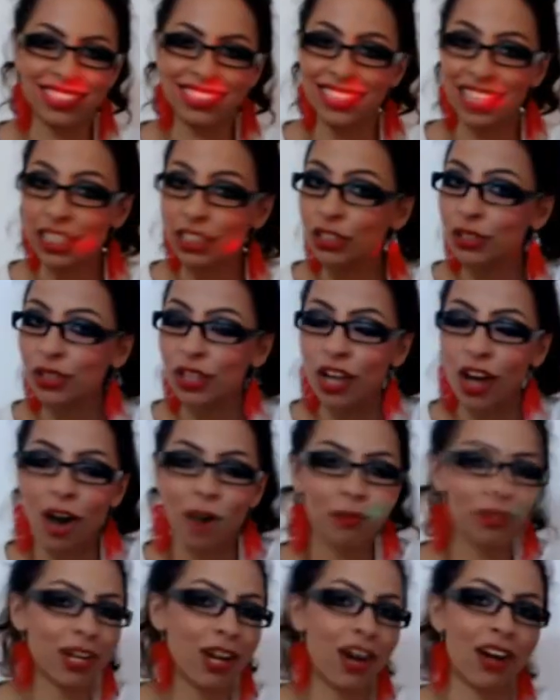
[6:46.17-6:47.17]
Set your
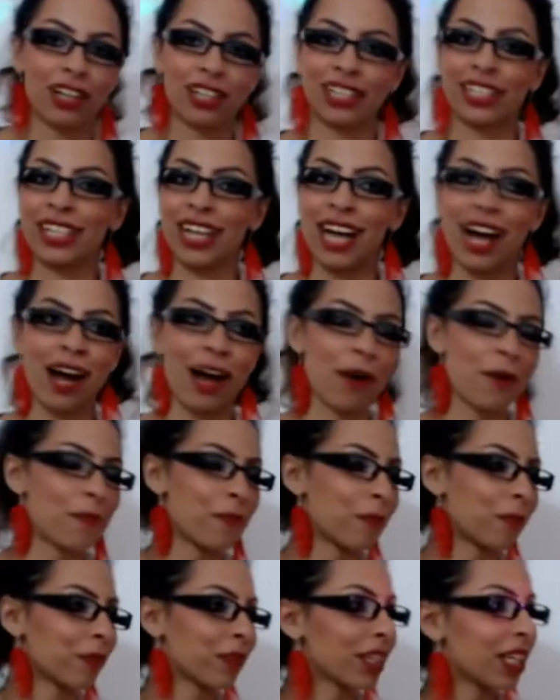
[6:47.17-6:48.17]
alarm clock.
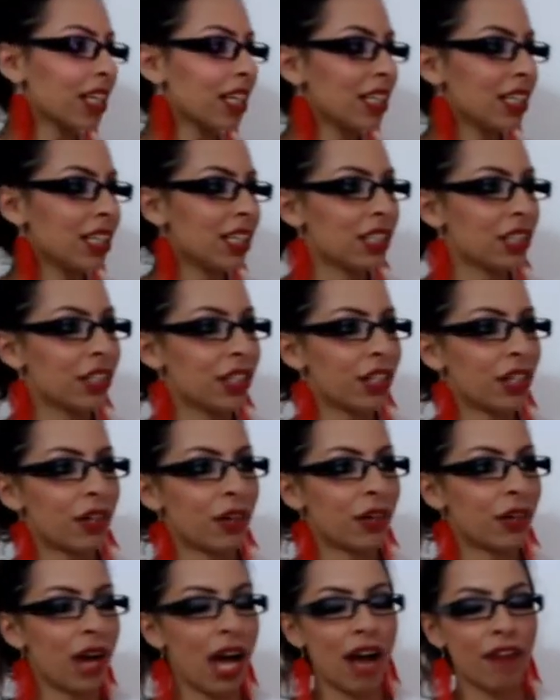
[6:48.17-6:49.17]

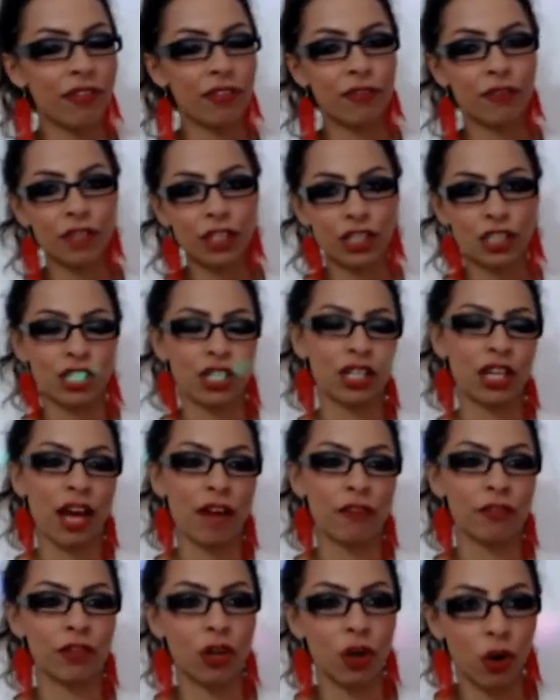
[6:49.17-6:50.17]
Have a
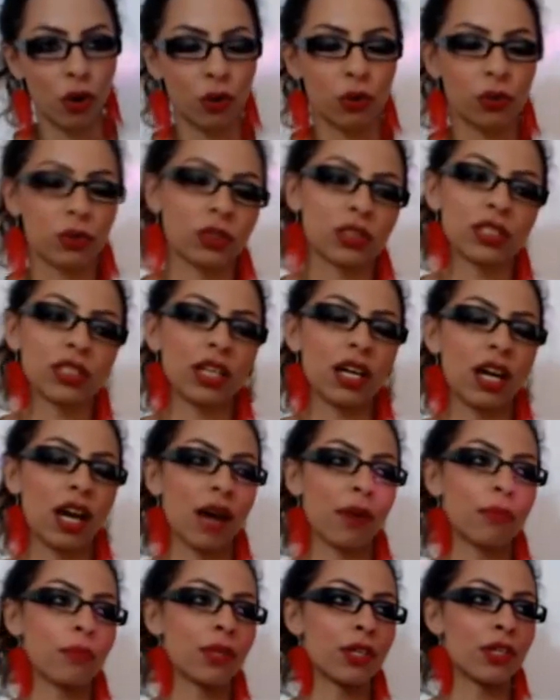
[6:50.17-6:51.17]
vision, have goals.
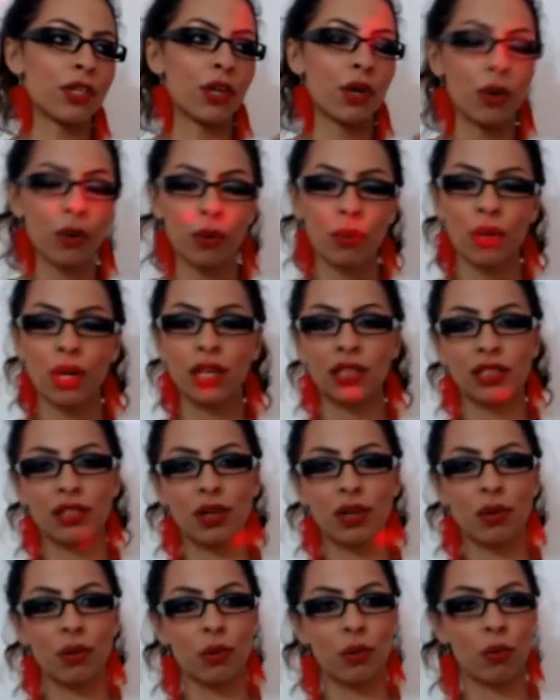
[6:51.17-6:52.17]
Know,